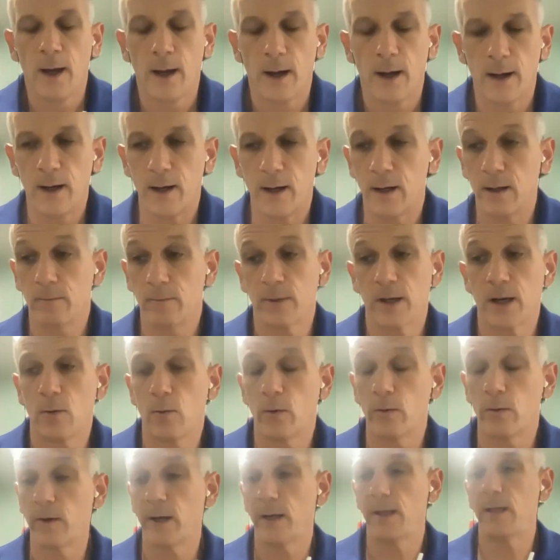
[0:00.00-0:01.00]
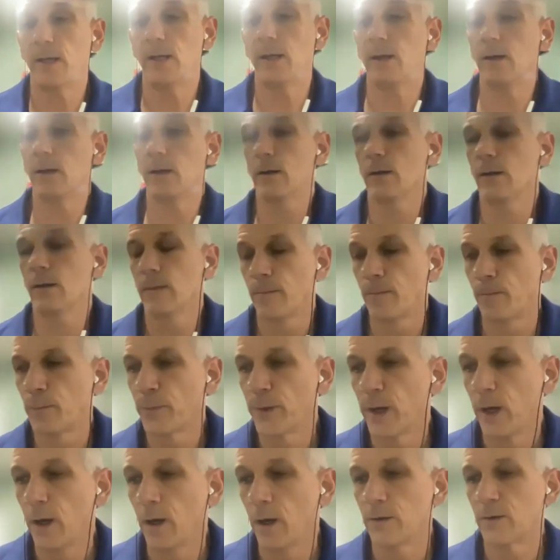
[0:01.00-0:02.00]
Got one right here.
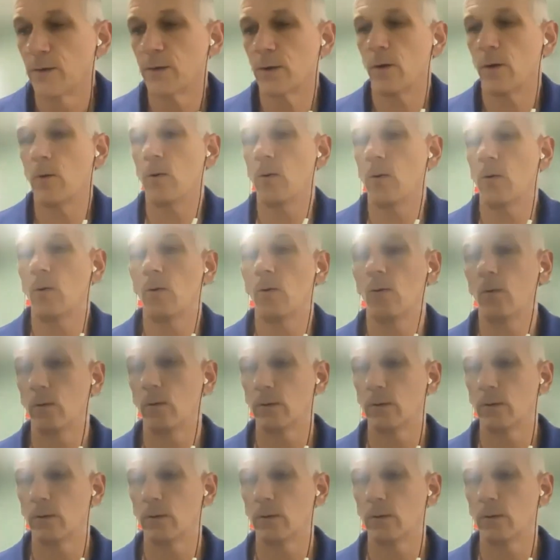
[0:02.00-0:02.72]
So,